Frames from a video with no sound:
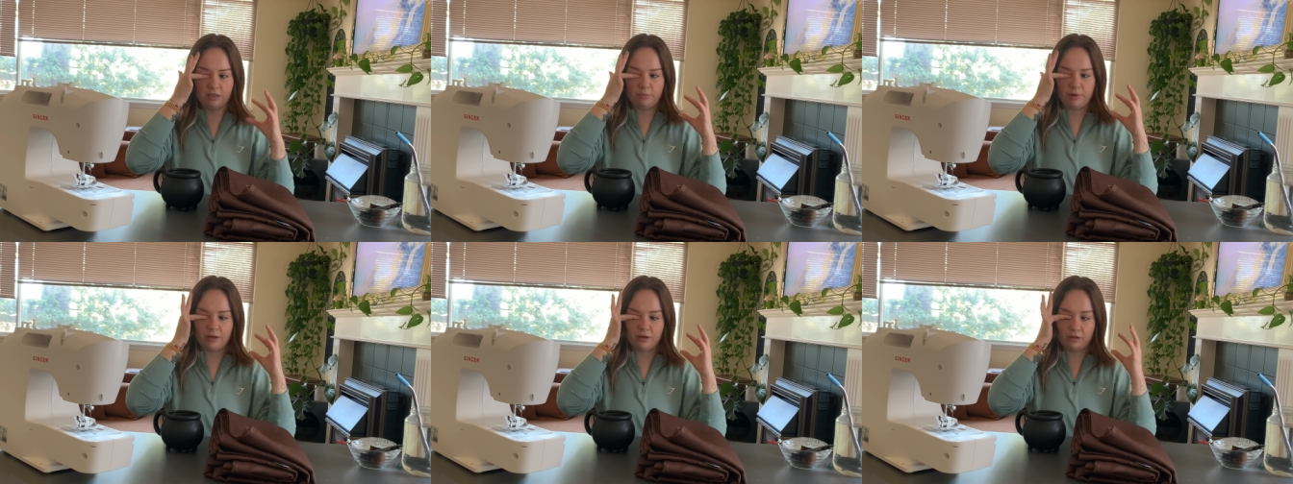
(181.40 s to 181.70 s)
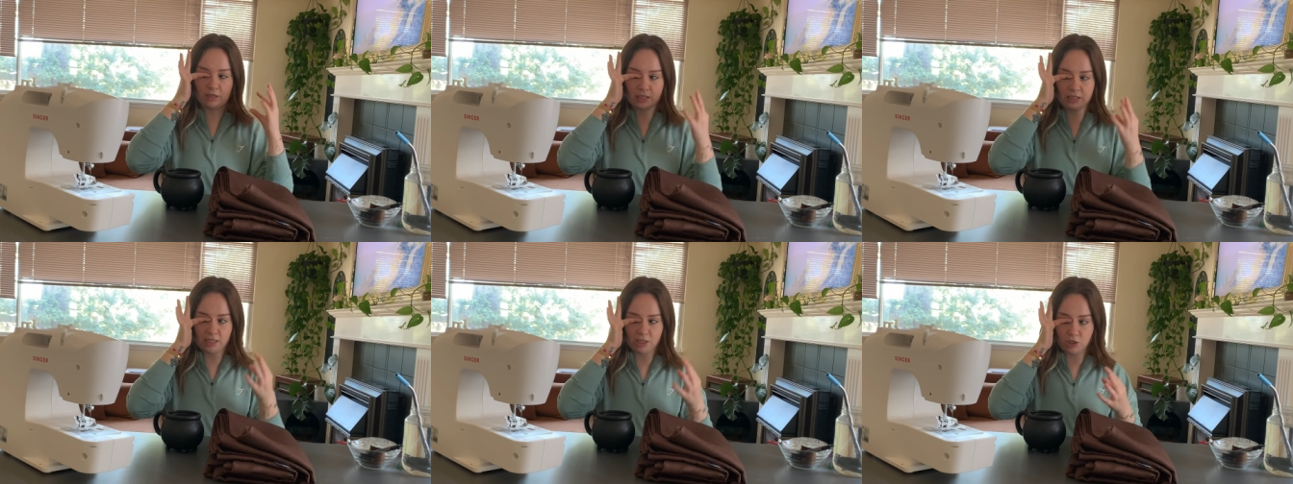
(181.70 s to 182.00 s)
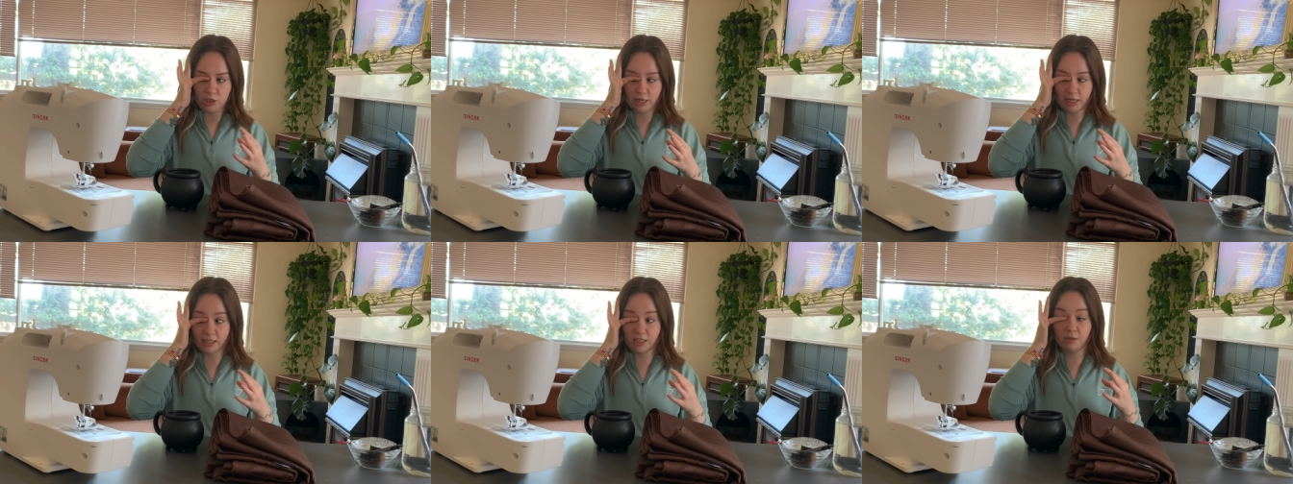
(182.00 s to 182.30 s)
the better the
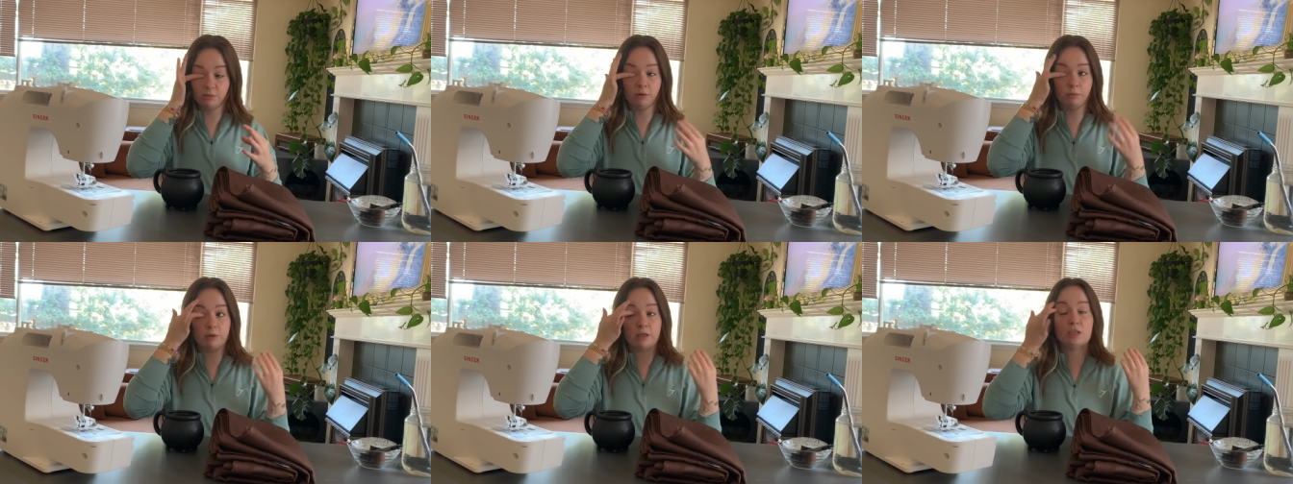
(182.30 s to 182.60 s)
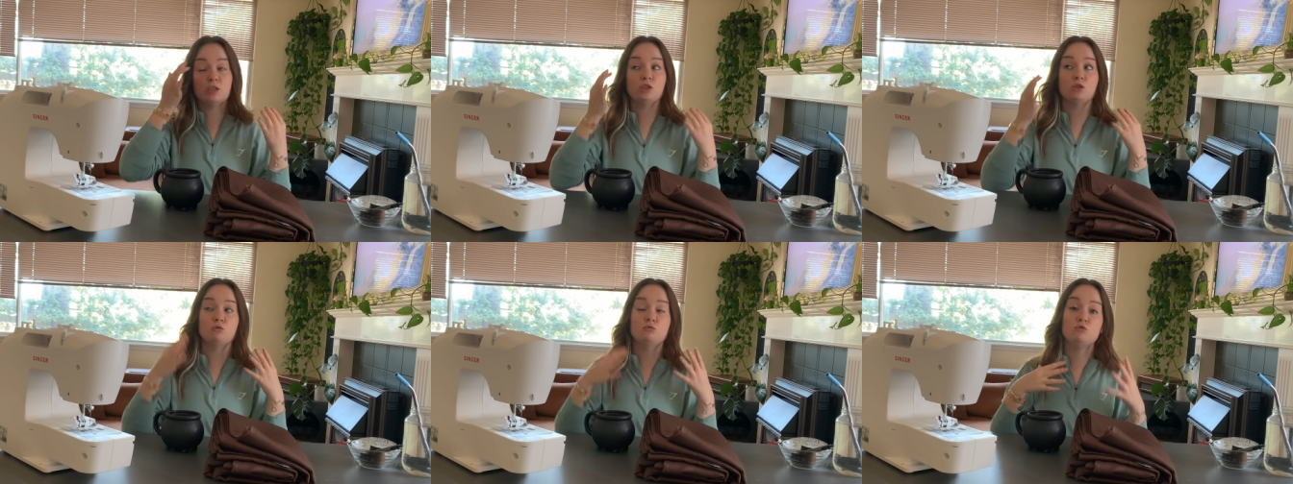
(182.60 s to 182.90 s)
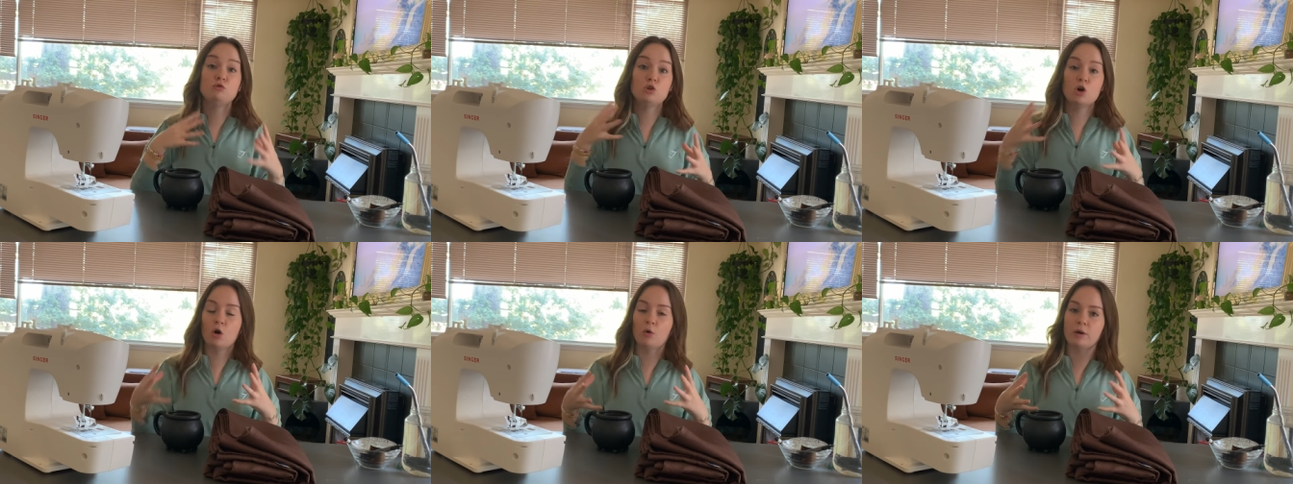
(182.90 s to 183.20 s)
stitching has to be because you
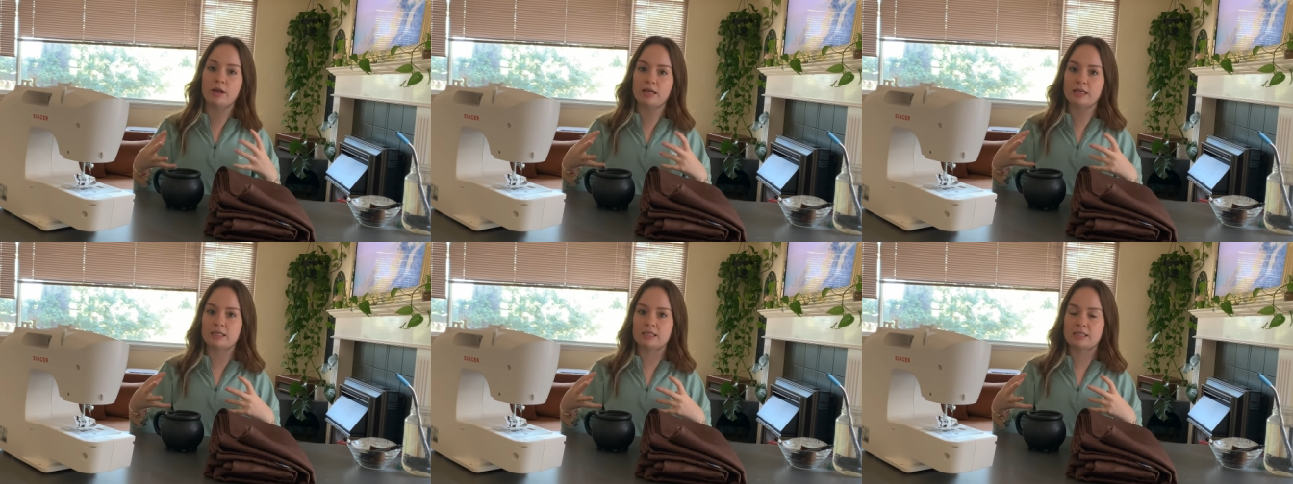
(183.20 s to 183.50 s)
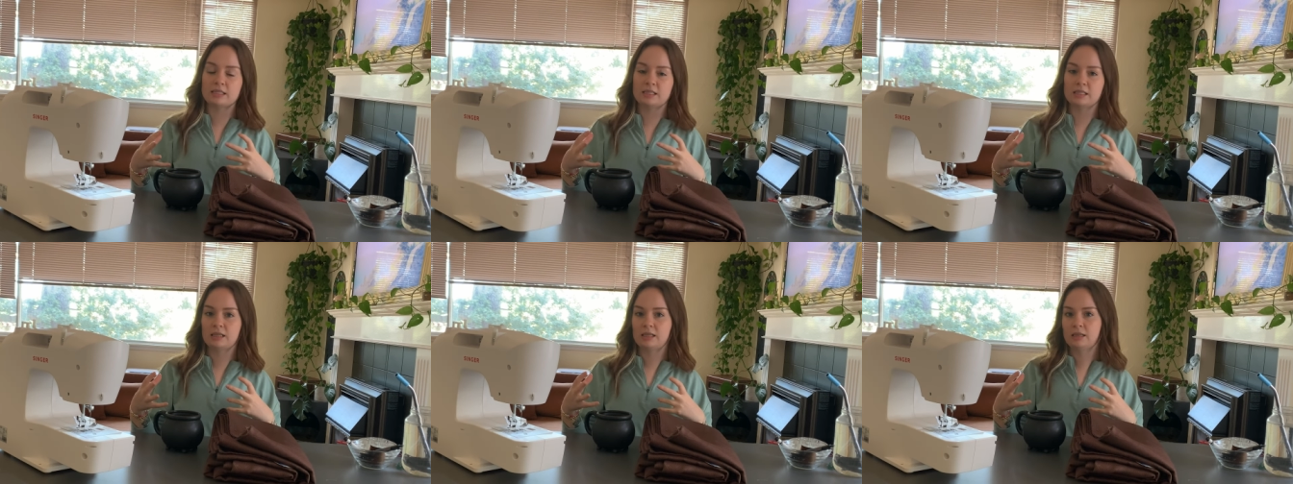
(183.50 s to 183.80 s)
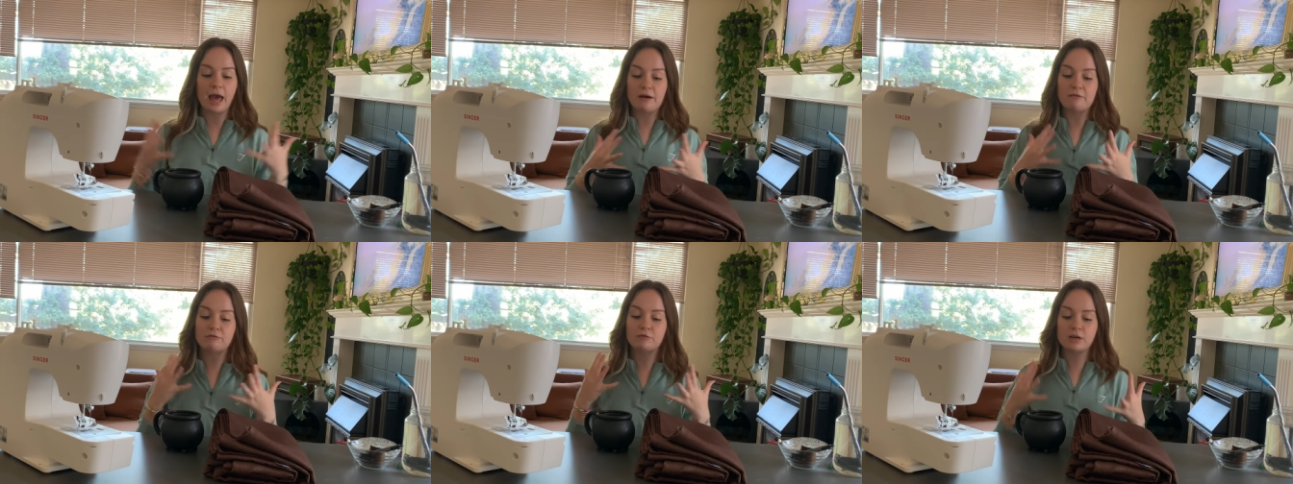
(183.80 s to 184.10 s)
notice
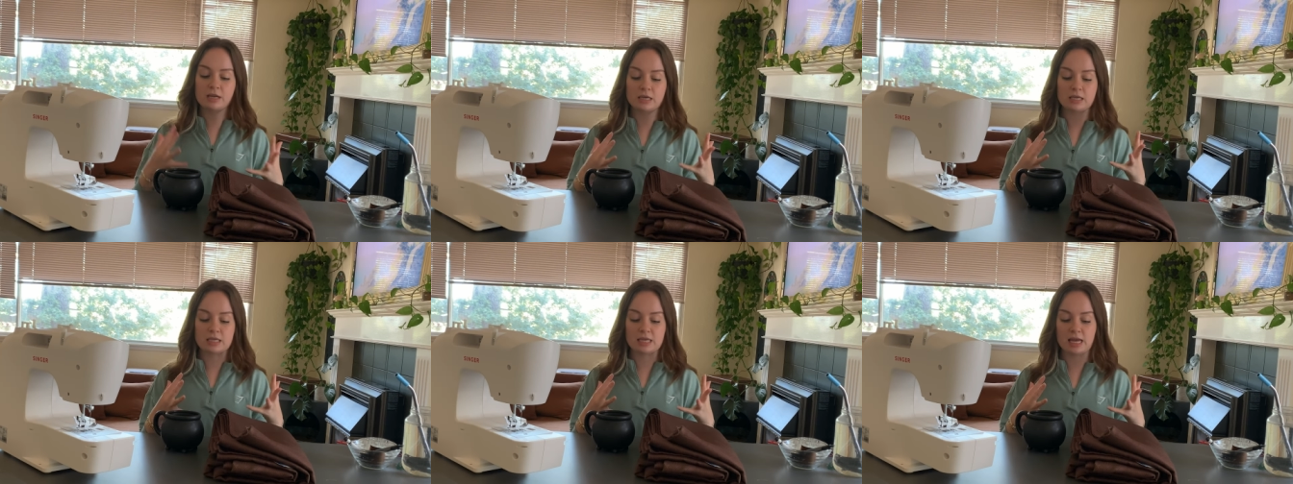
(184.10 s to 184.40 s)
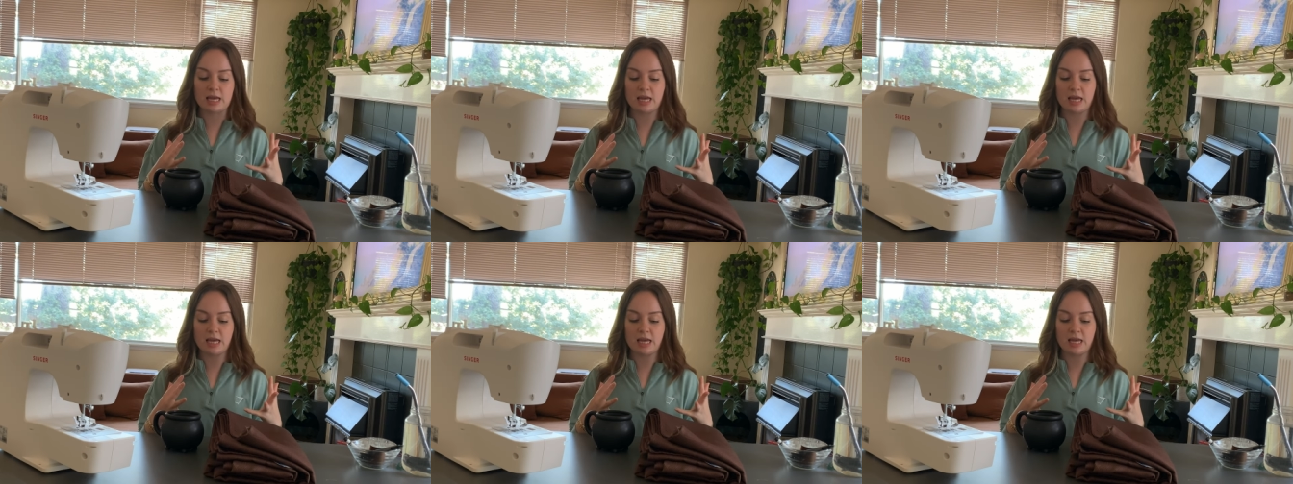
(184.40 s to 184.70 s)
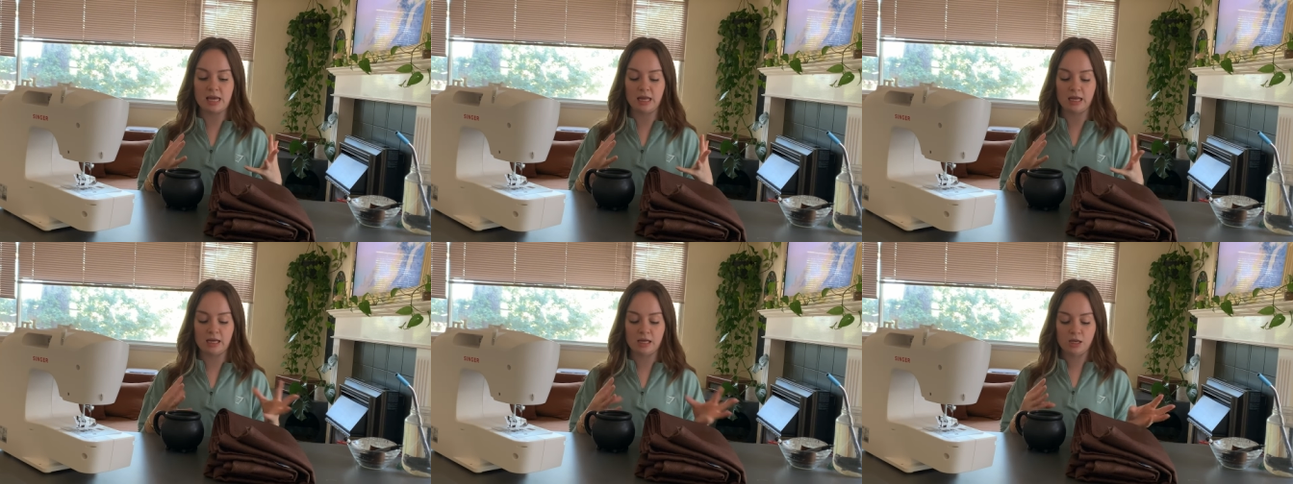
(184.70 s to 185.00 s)

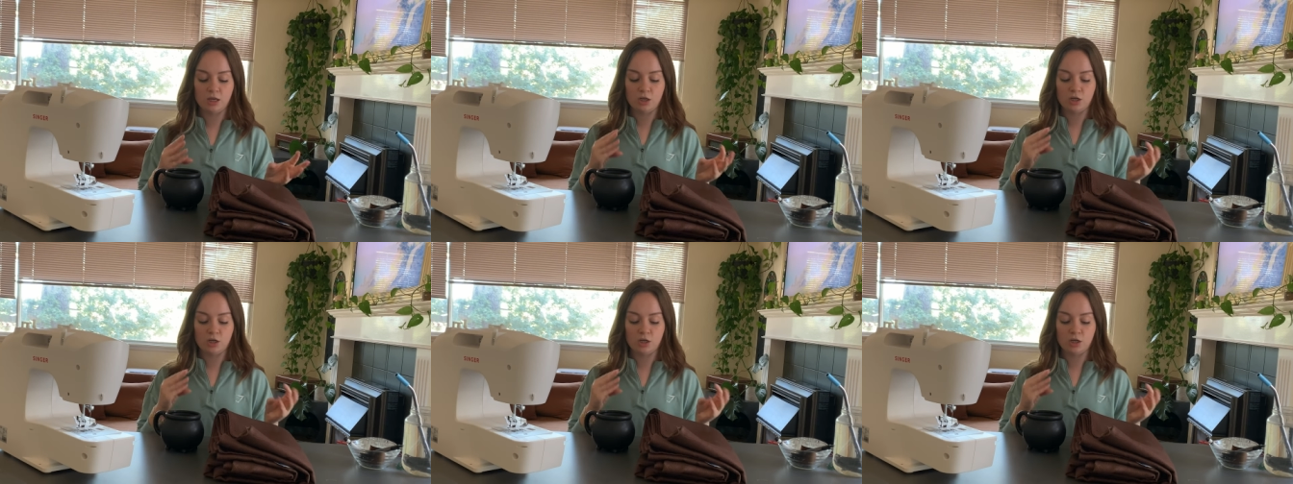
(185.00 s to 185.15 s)
everything